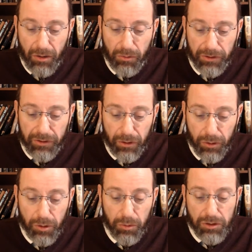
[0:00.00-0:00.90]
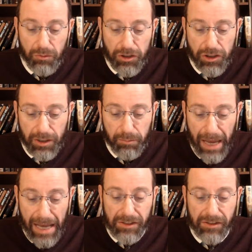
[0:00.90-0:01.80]
law which he
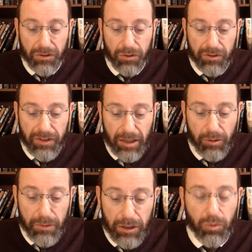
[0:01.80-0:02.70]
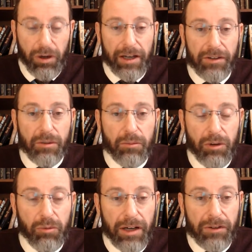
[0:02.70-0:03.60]
passed to tell
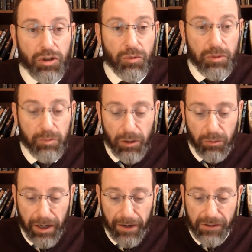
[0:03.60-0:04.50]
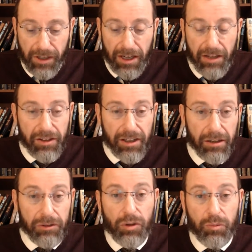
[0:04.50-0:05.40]
the Jewish midwives, to
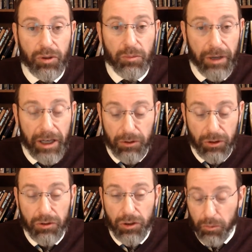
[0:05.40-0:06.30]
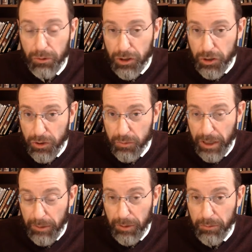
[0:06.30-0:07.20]
kill newborn Jewish
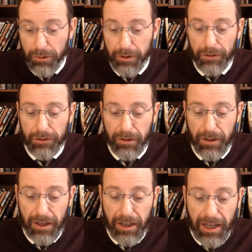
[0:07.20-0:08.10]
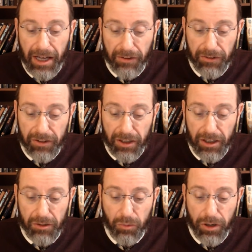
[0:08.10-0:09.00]
baby boys. And the
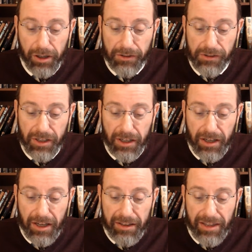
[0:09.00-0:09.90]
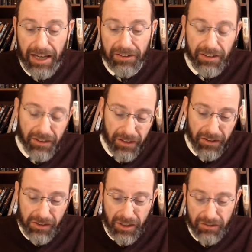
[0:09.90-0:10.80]
third was that
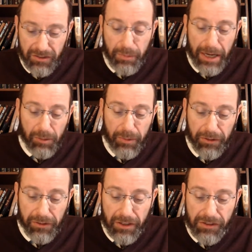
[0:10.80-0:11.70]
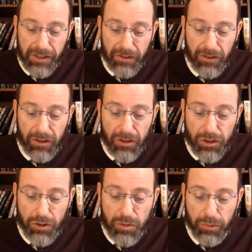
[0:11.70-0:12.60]
there's a debate about this. Either the
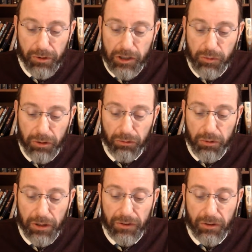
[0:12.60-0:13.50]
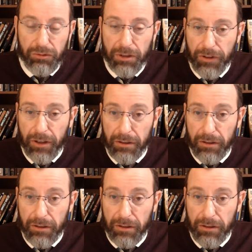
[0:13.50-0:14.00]
Jewish boys were thrown into the river,